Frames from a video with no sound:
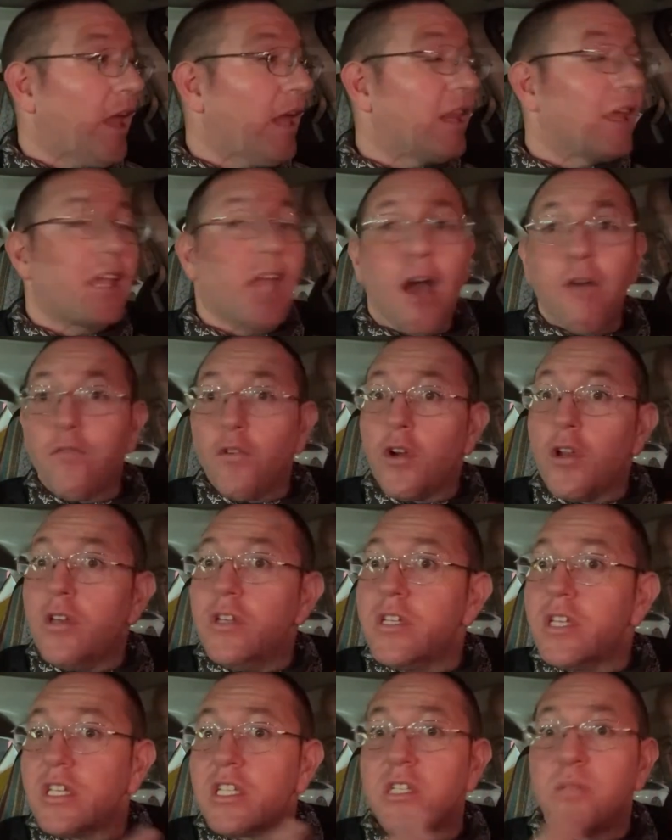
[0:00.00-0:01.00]
And then California
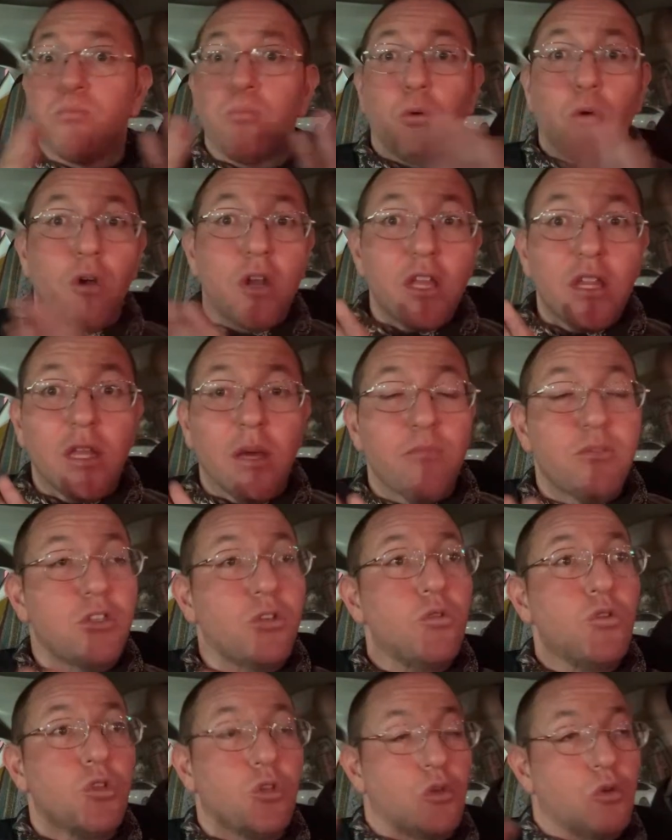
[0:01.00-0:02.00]
is exporting them to
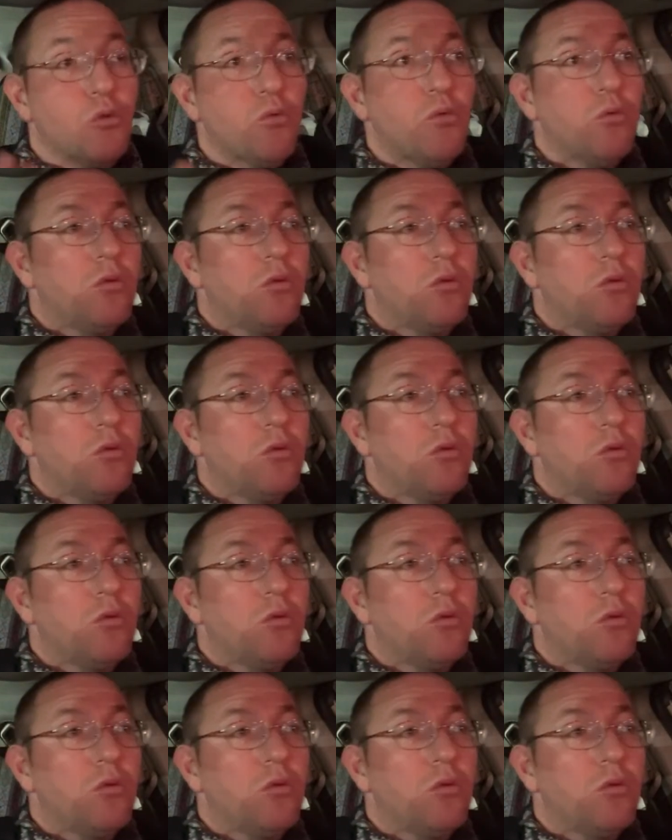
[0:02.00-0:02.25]
you,